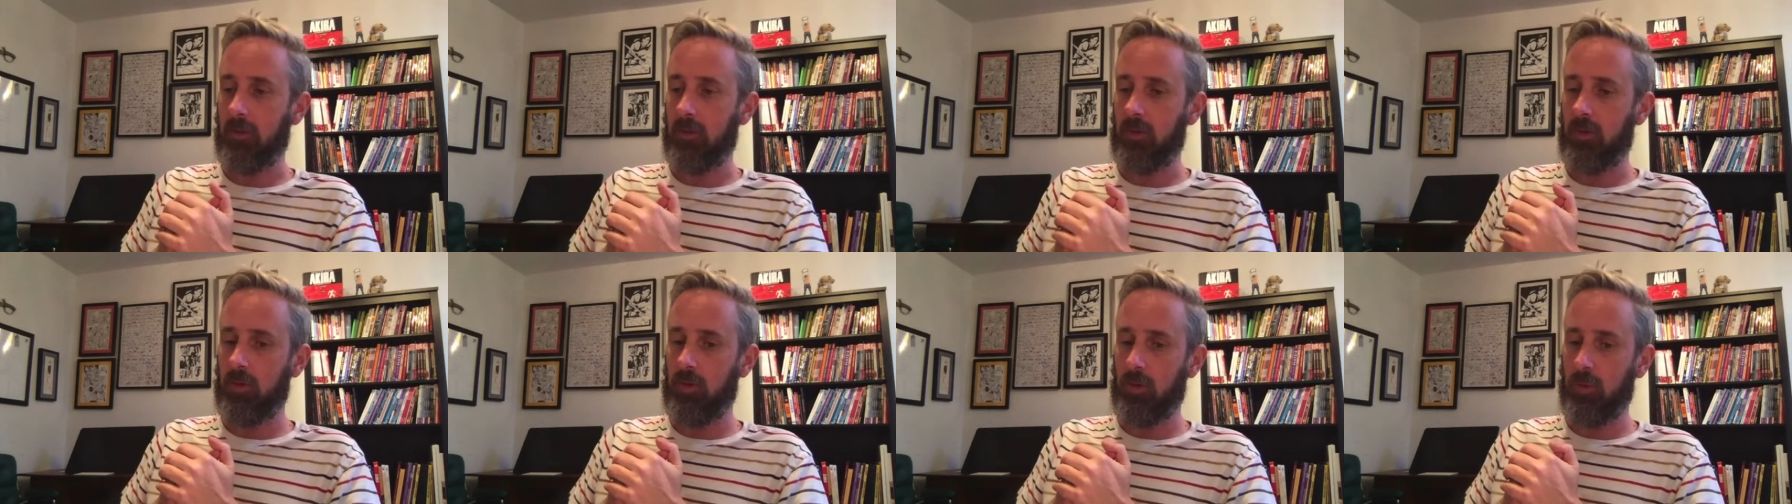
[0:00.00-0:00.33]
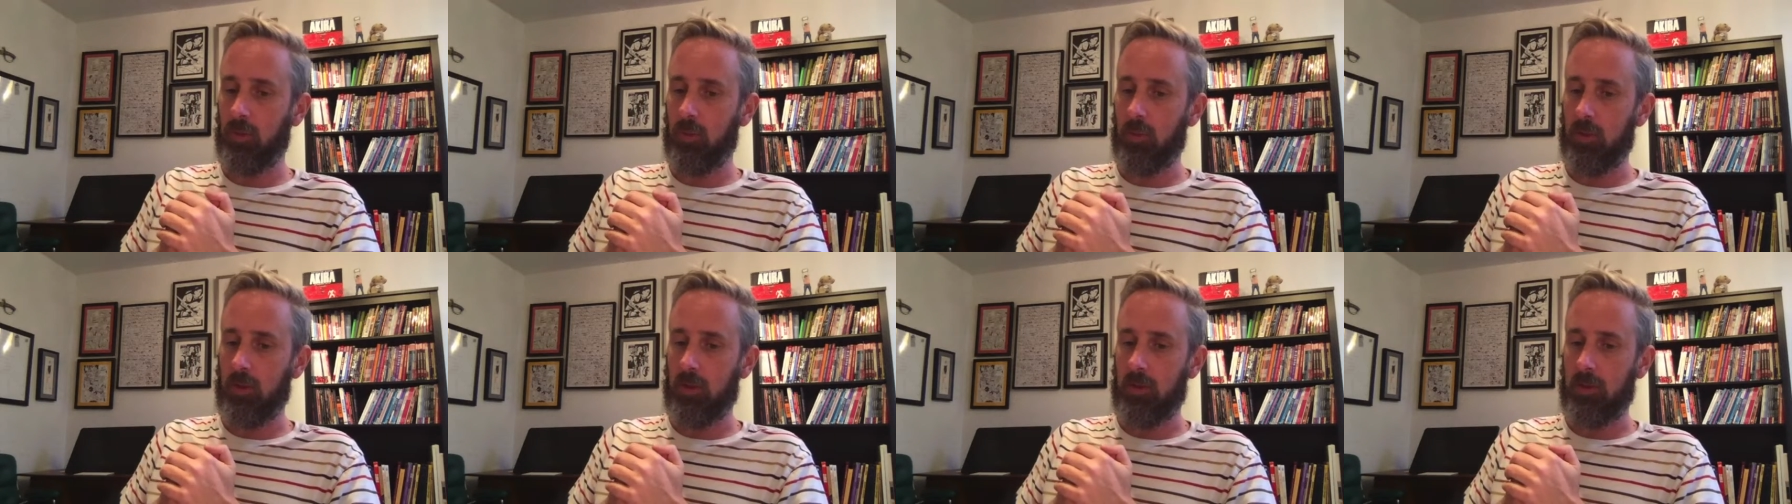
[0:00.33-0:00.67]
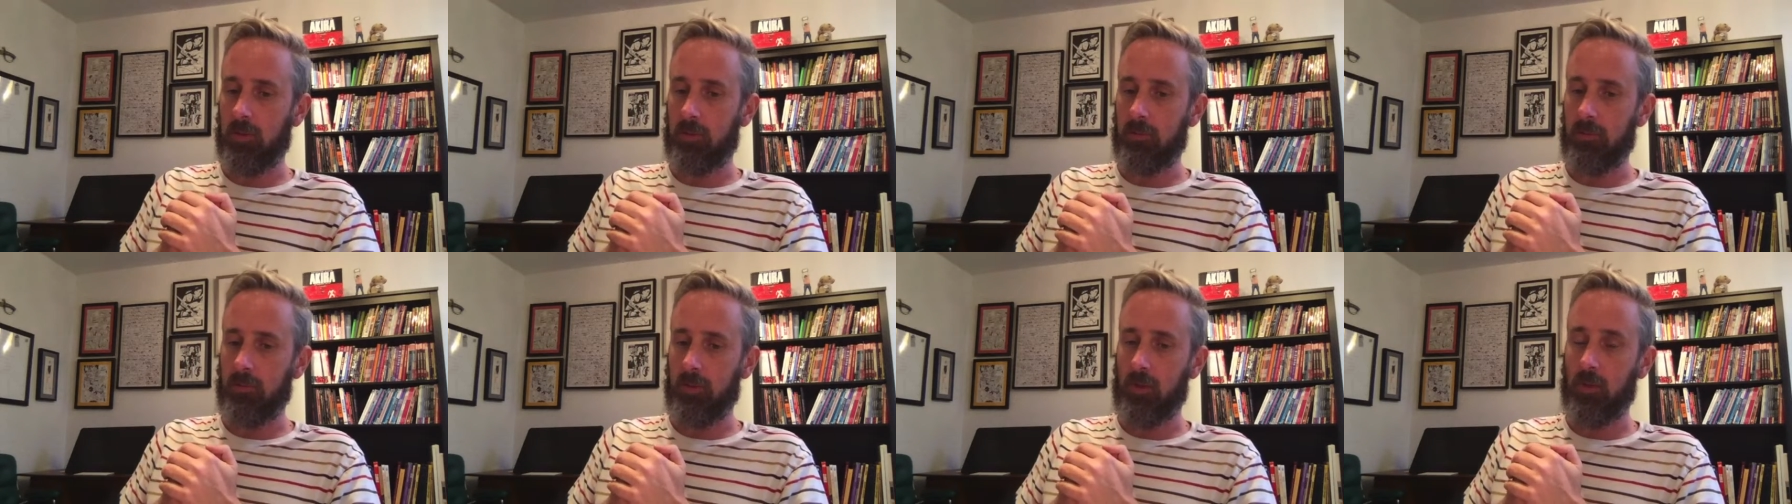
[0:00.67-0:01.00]

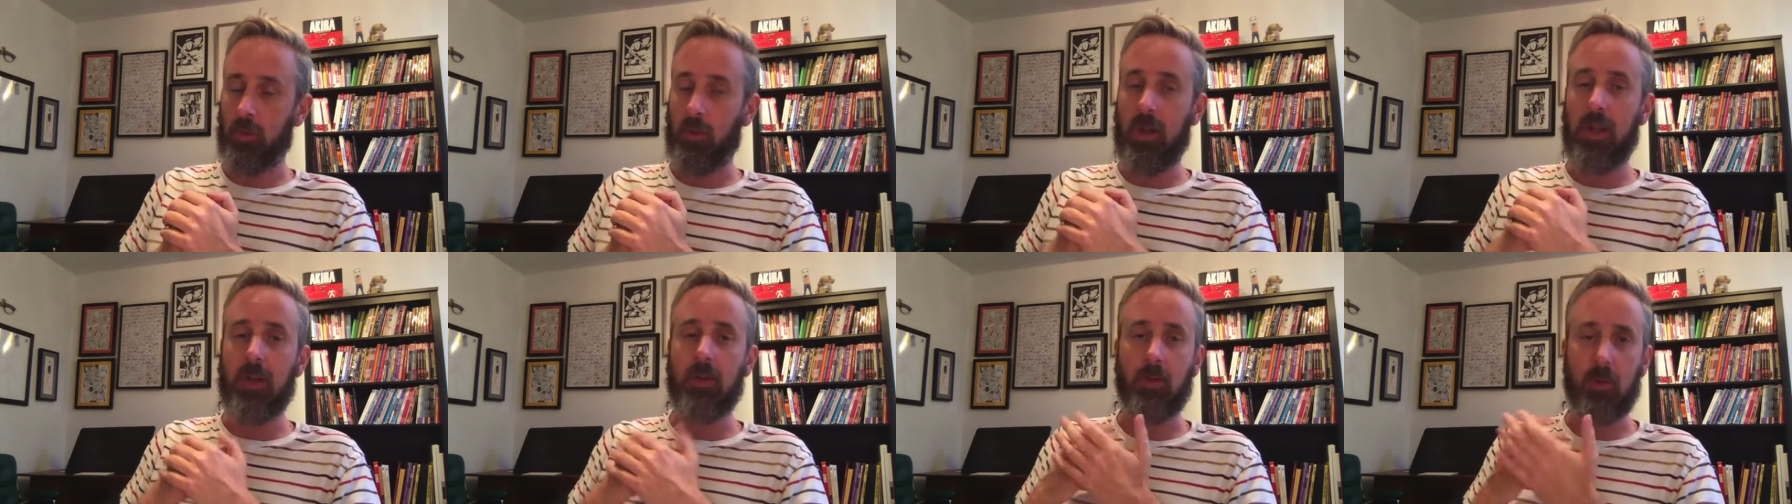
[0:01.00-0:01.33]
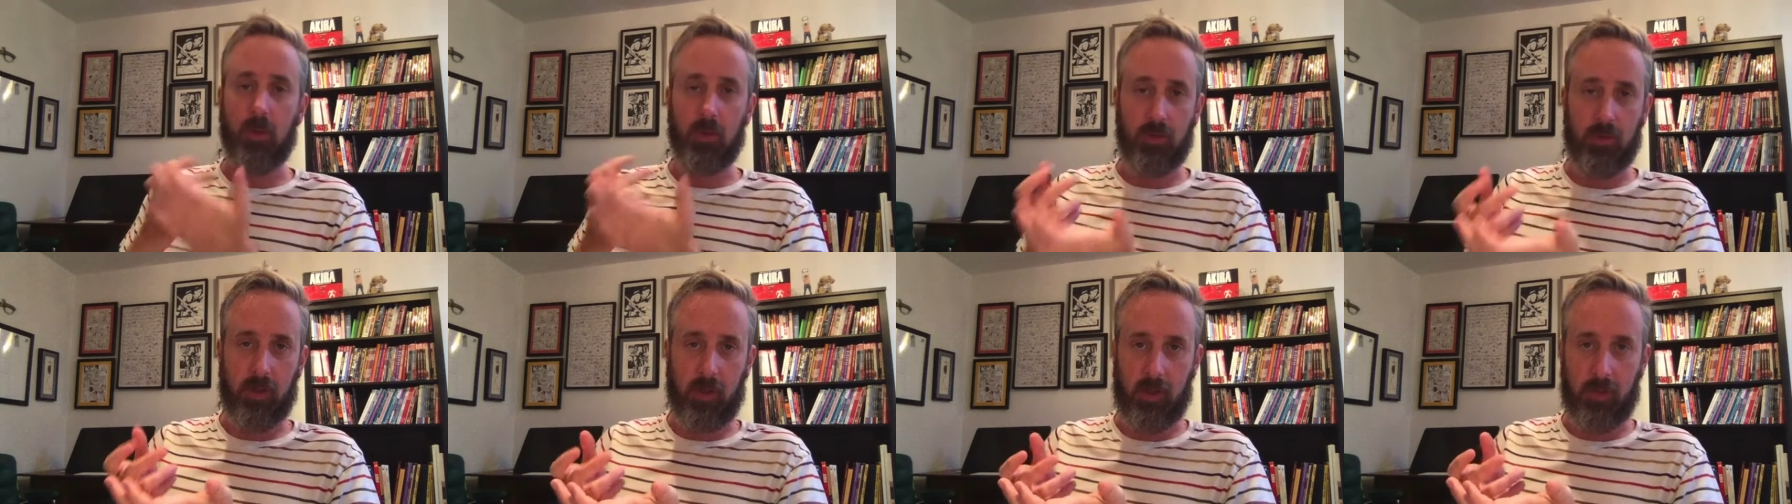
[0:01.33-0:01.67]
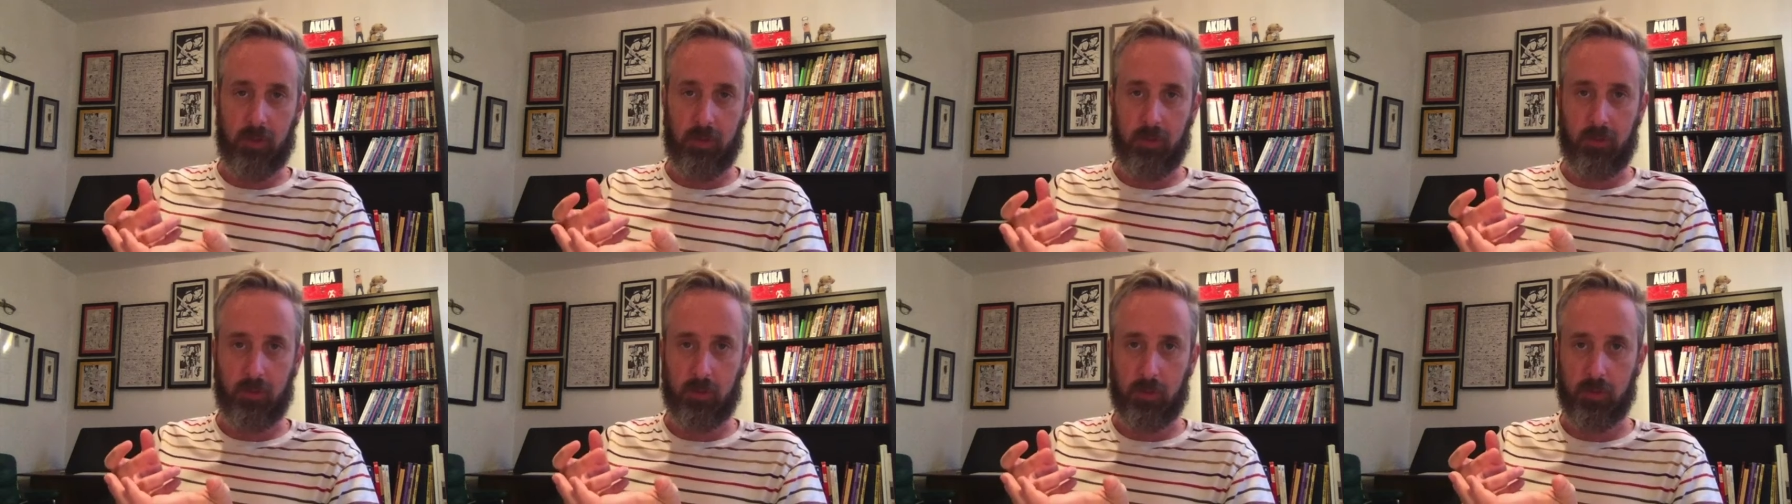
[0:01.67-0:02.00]
do creator-owned
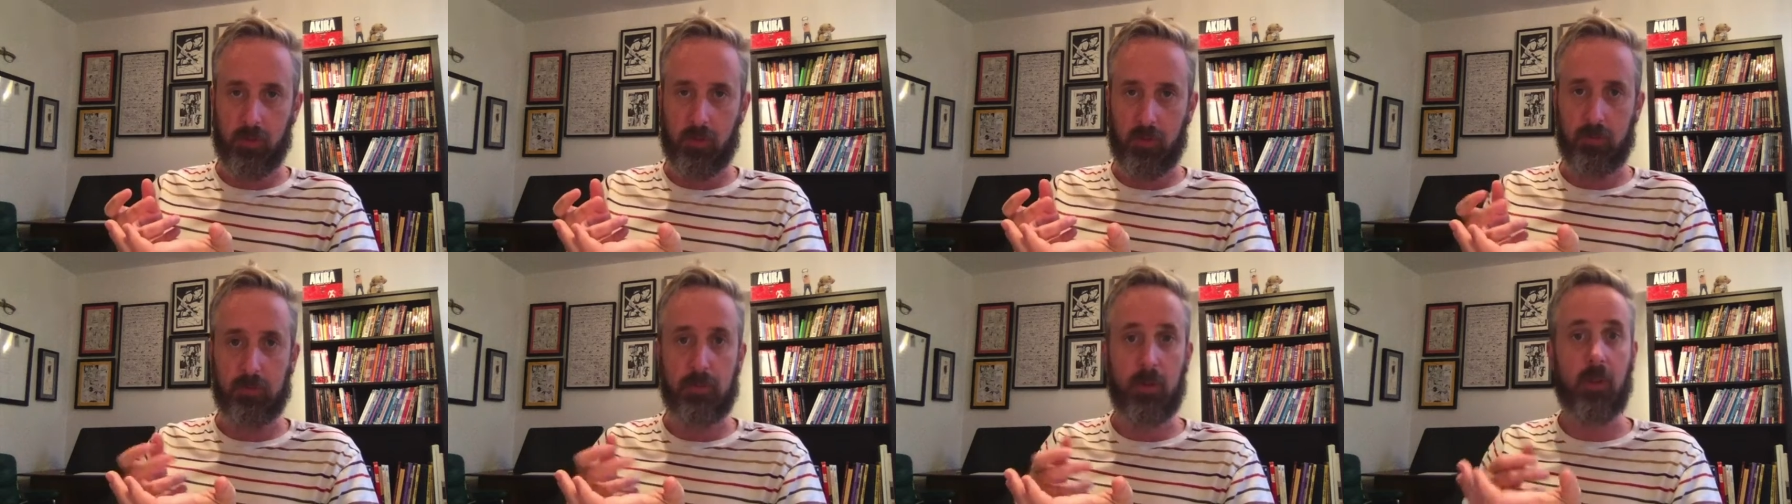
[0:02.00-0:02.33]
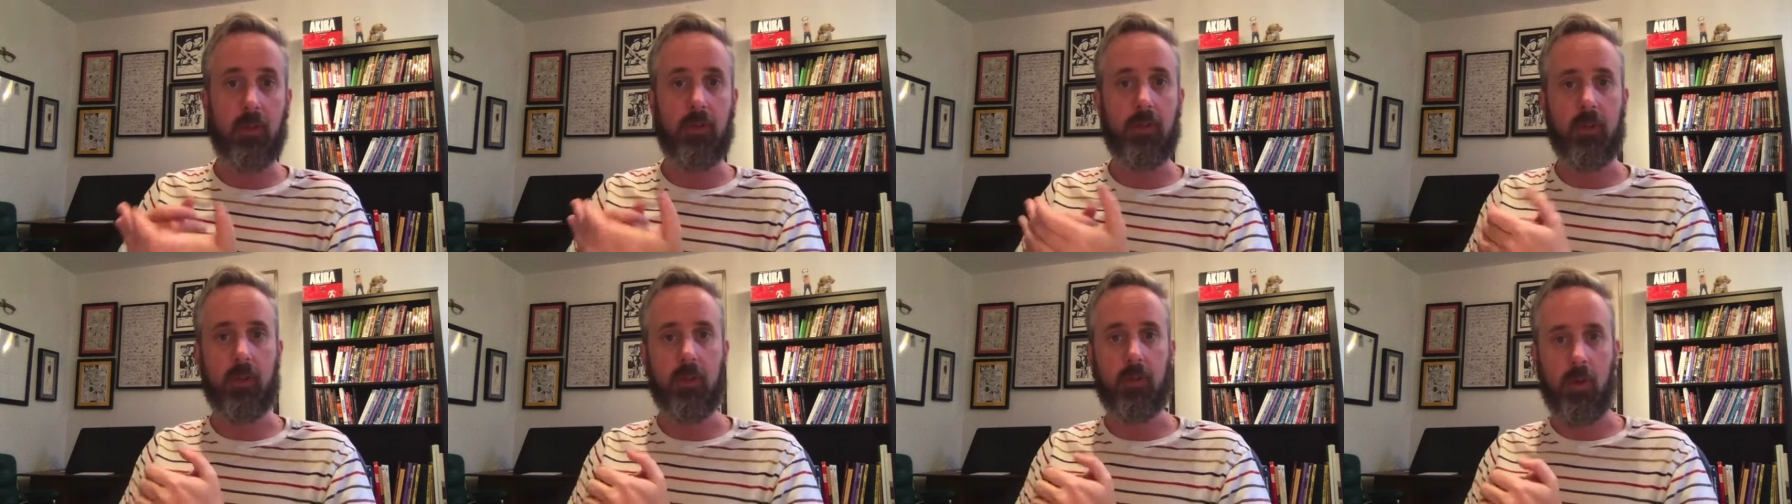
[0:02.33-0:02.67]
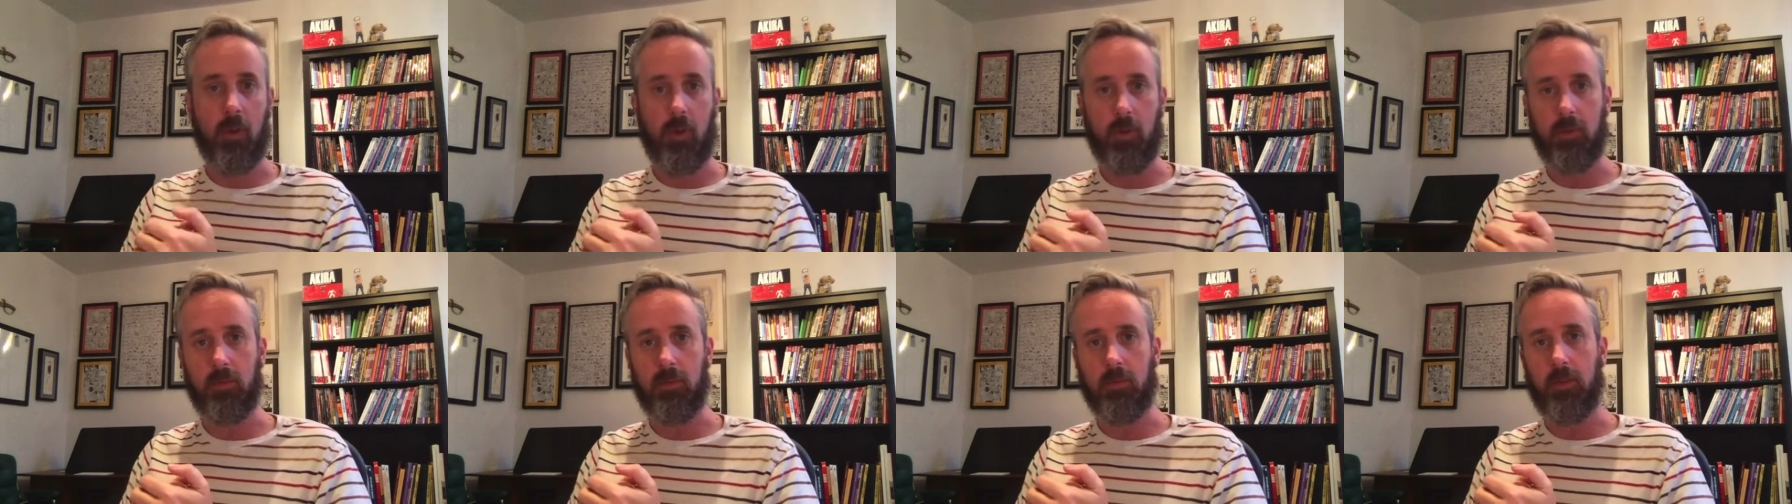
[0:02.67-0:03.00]
titles, which are books that are
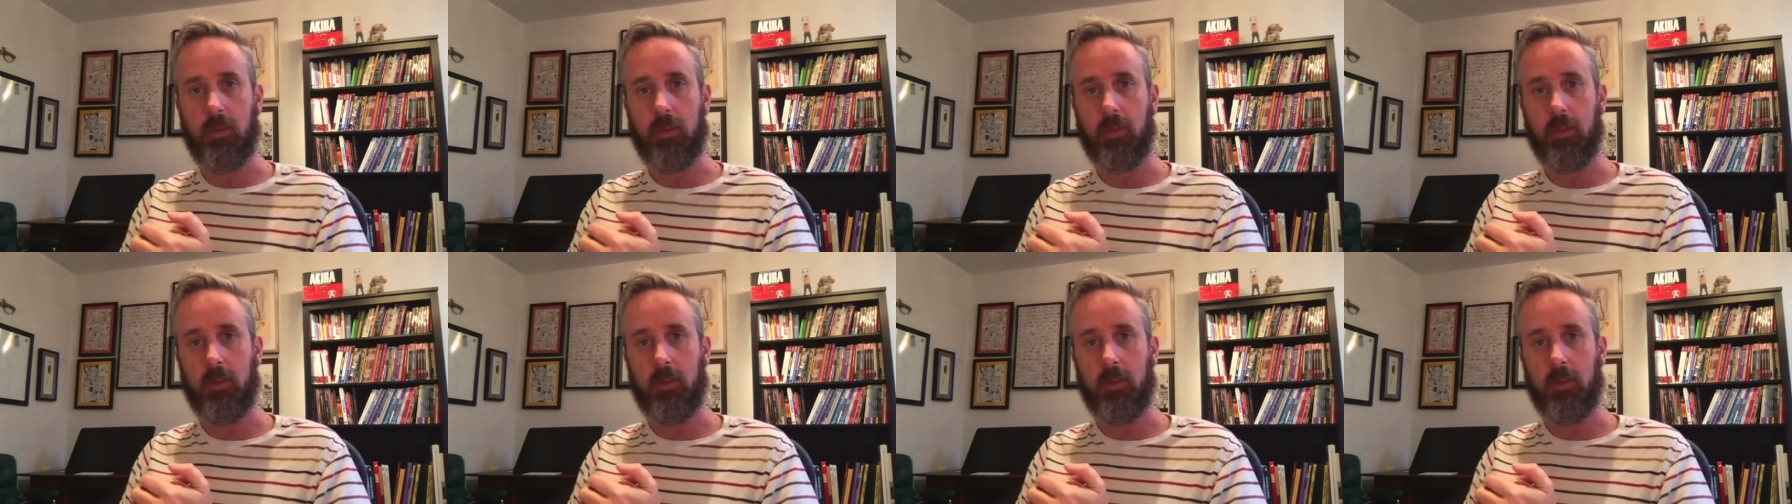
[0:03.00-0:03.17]
owned